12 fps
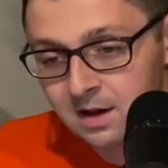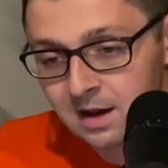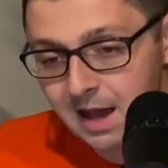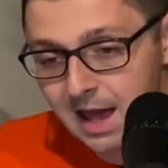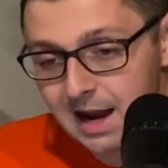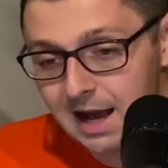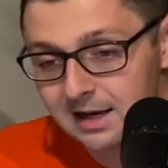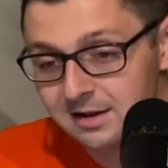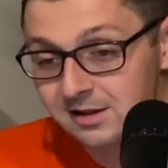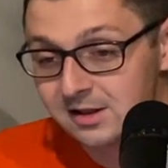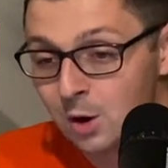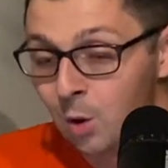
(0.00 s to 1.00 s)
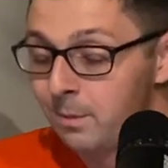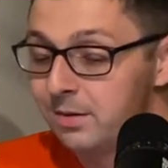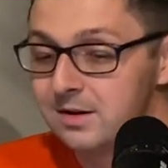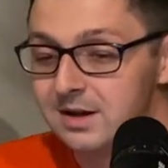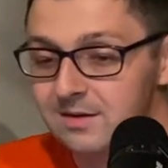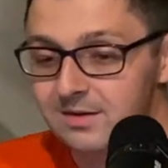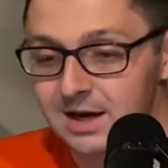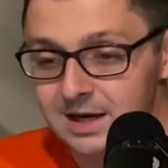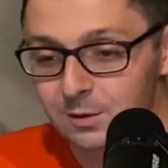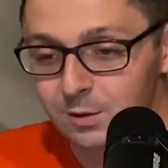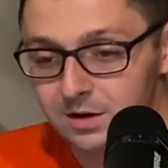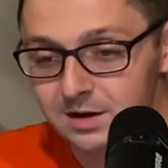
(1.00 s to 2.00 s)
And I don't believe that
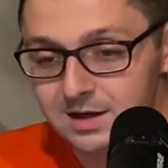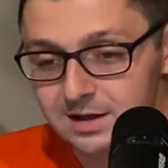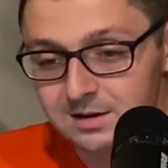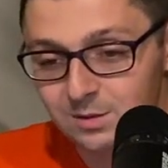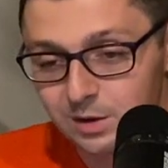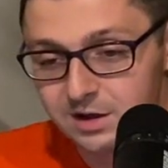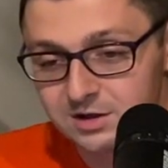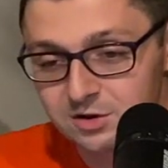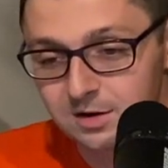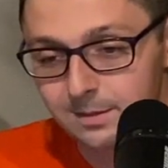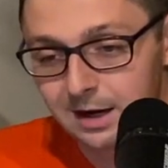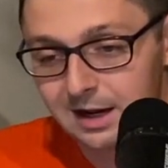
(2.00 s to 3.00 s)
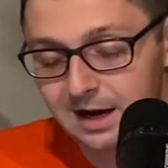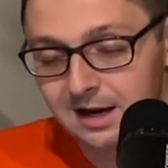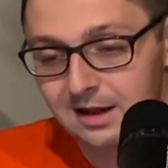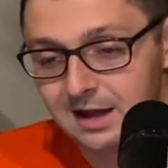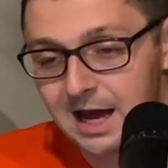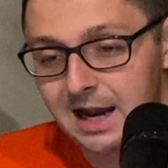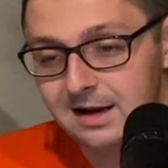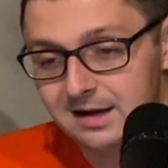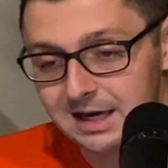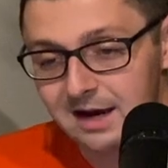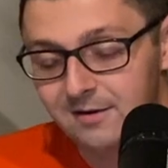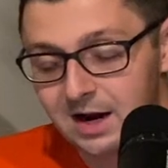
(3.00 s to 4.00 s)
he really redistributed any of that and
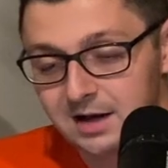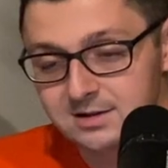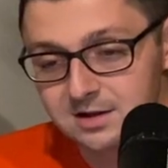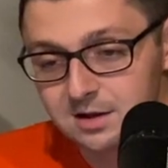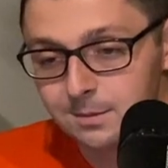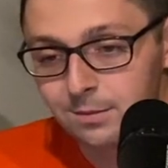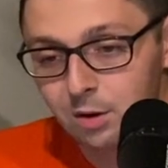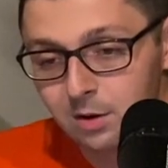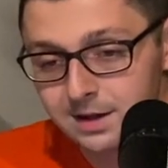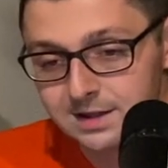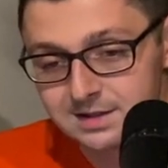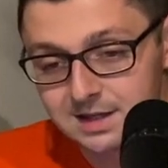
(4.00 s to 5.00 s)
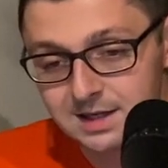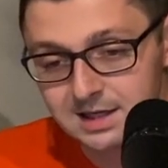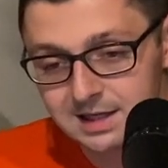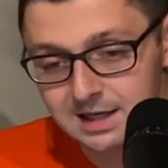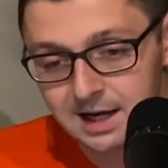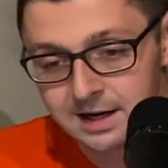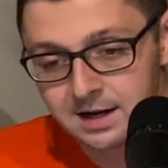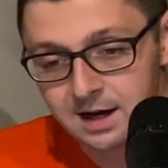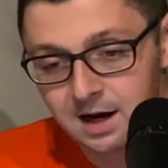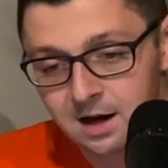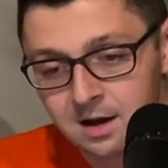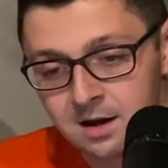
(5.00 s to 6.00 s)
gave it out to the employees that he
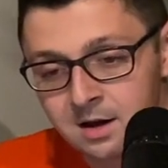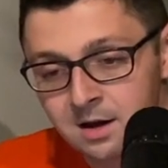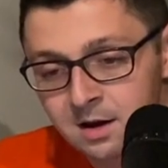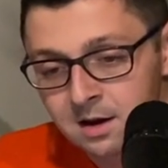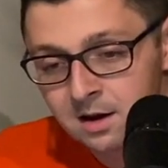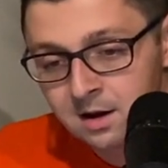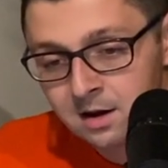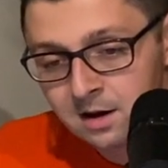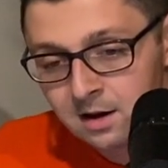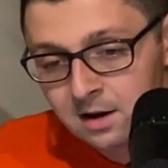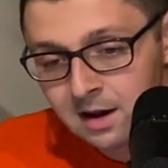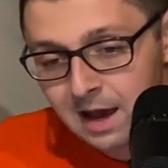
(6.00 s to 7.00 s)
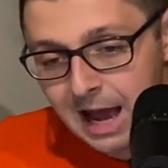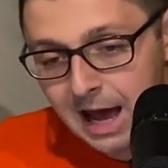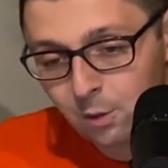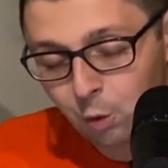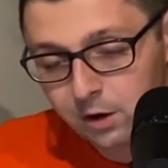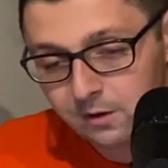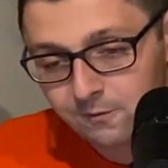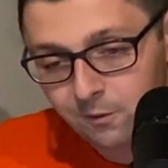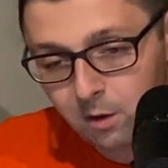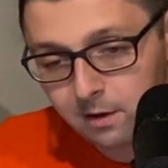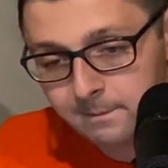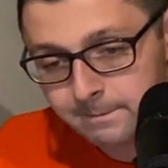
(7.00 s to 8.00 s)
had working
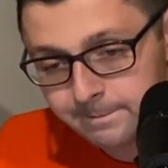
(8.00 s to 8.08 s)
for him.